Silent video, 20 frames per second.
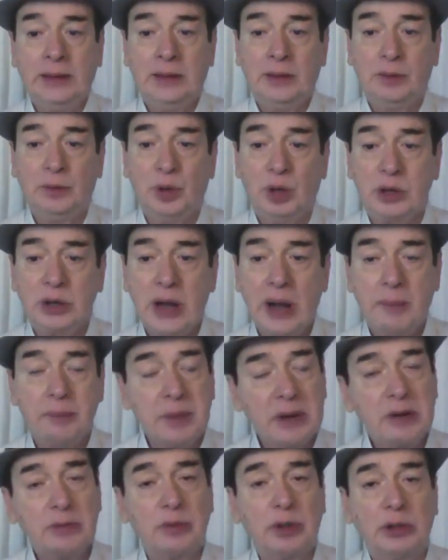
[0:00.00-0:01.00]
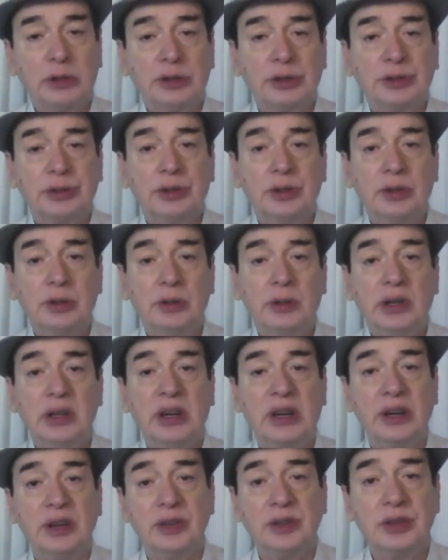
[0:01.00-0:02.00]
what happened was, the
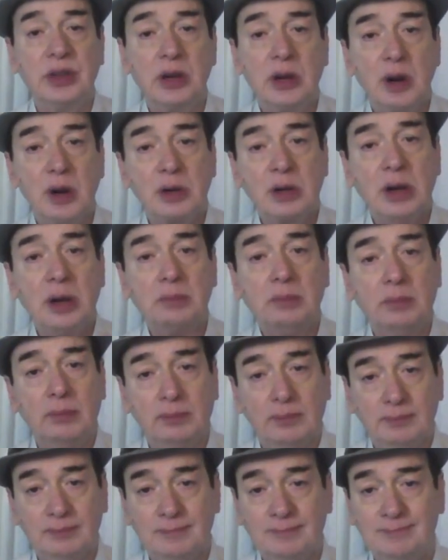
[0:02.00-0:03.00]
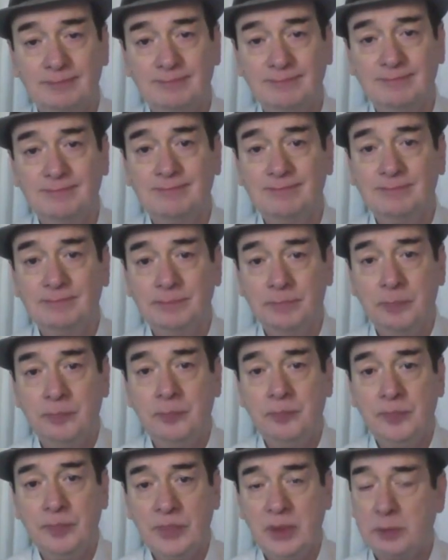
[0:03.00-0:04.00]
rains did not come.
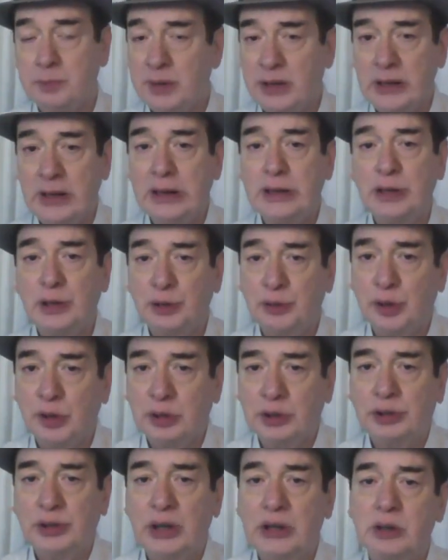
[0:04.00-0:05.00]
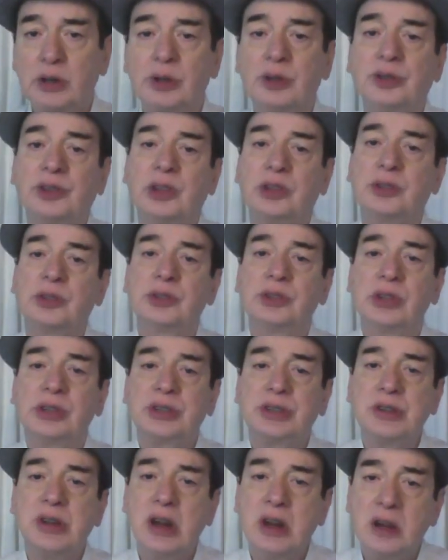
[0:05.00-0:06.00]
The prediction was that on such and
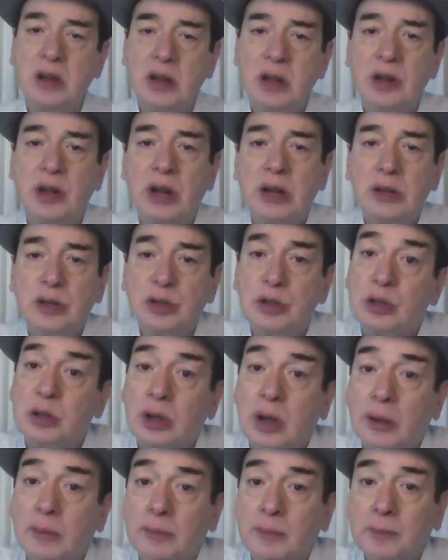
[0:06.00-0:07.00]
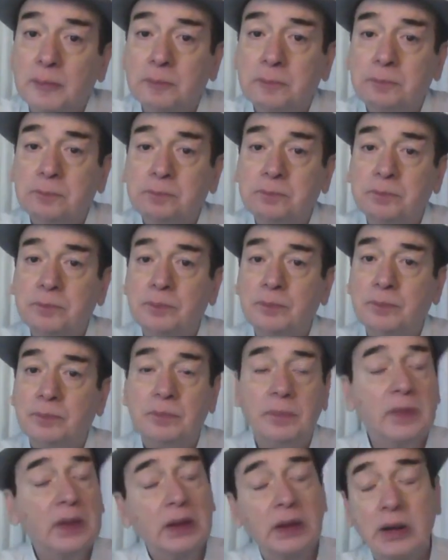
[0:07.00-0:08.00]
such date, the rains should come.
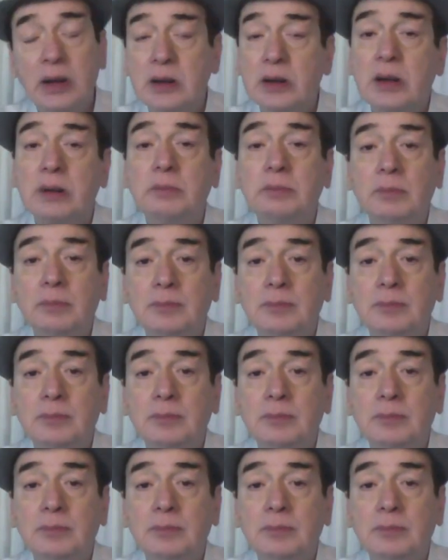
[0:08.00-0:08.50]
Didn't come.